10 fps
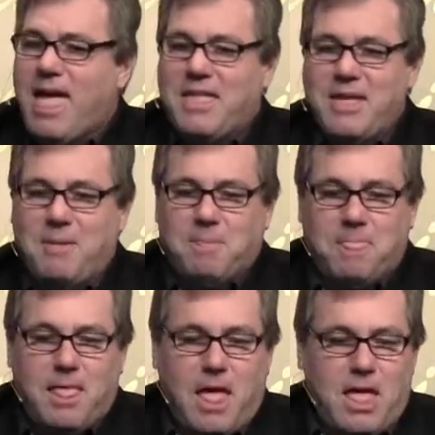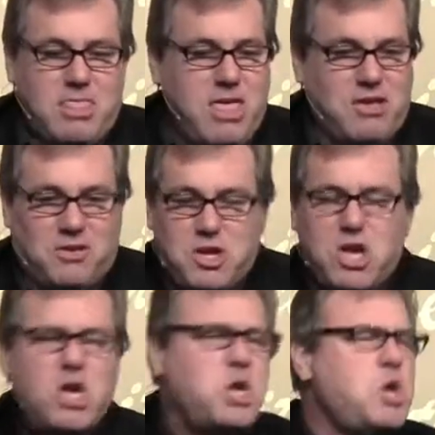And uh, this
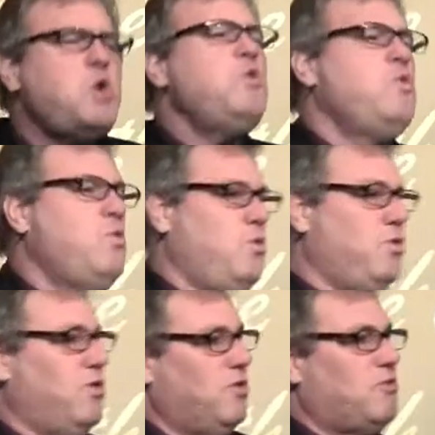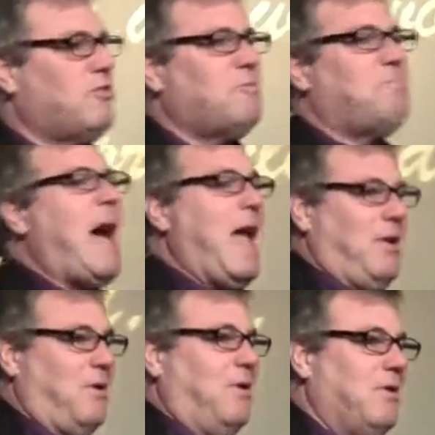huge
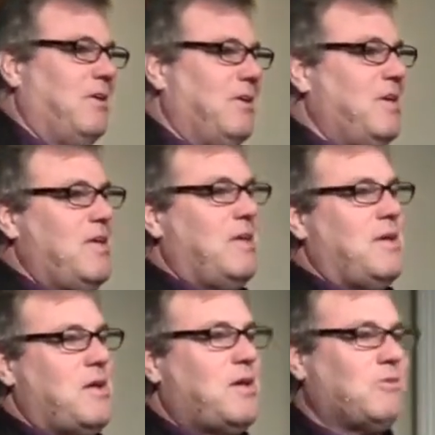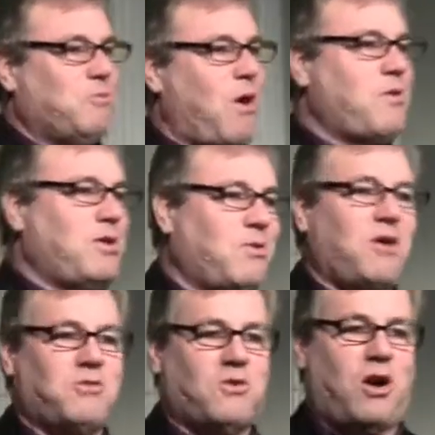spider comes walking
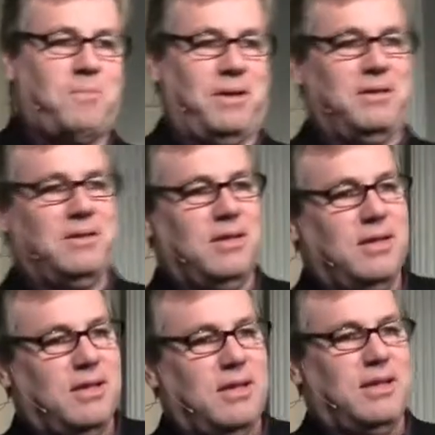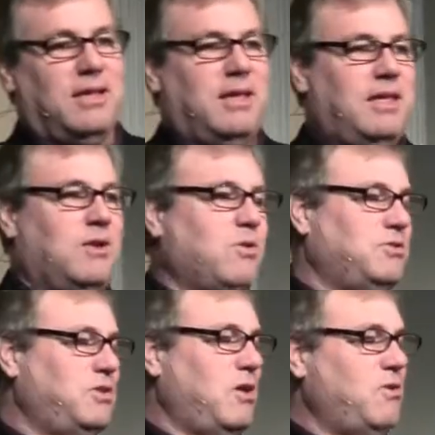across the carpet. And of
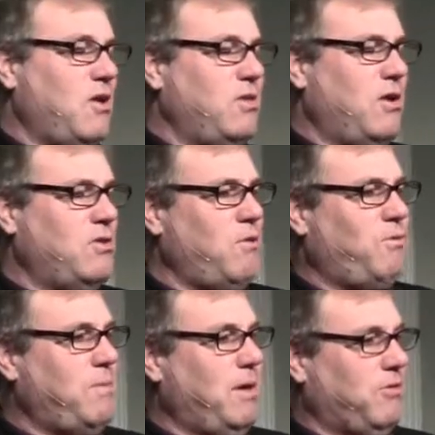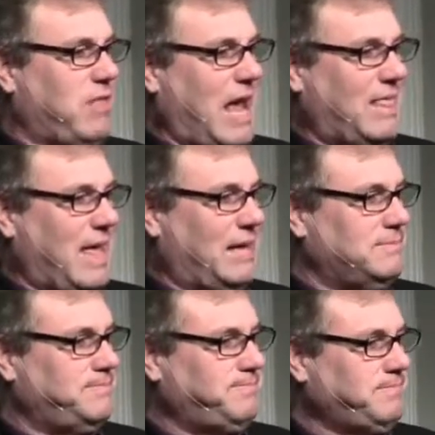course, you know, no, no, no females like
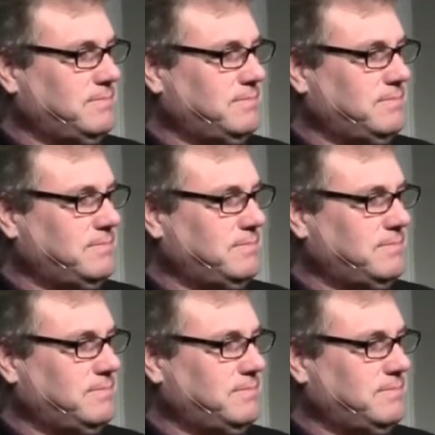that.